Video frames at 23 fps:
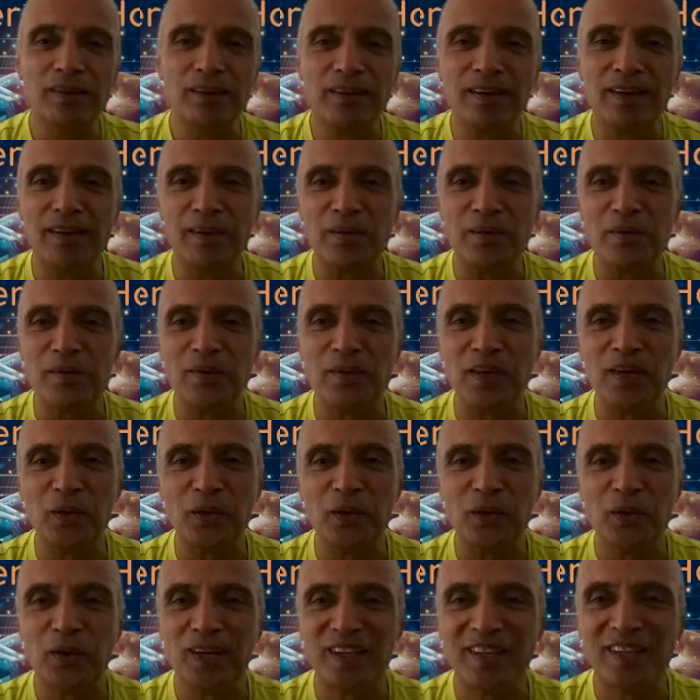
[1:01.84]
very
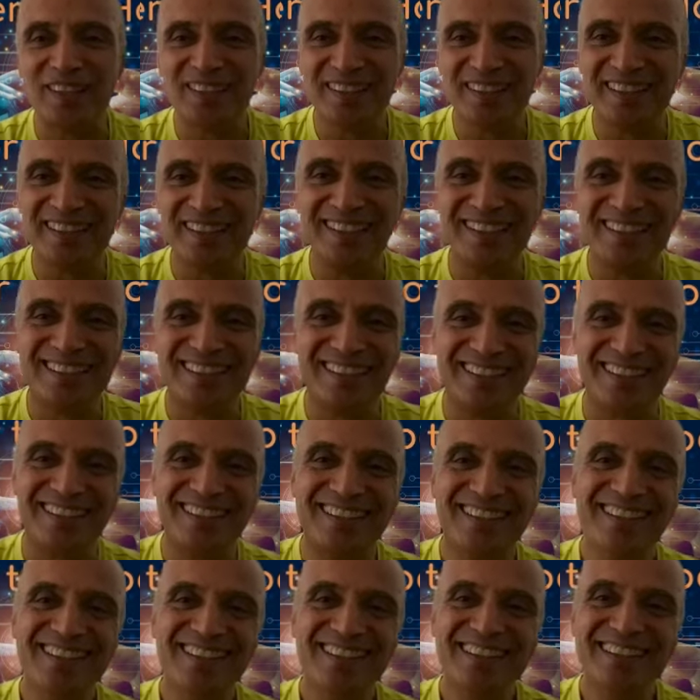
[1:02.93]
good.
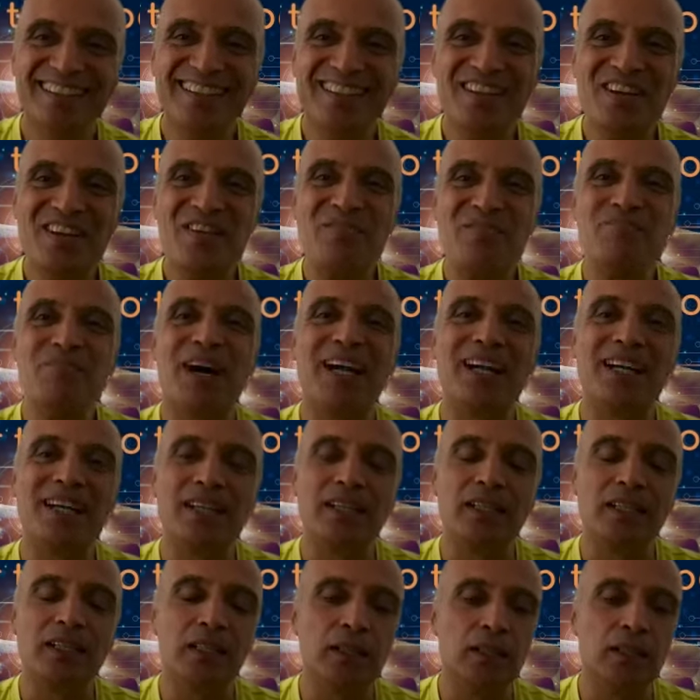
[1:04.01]
But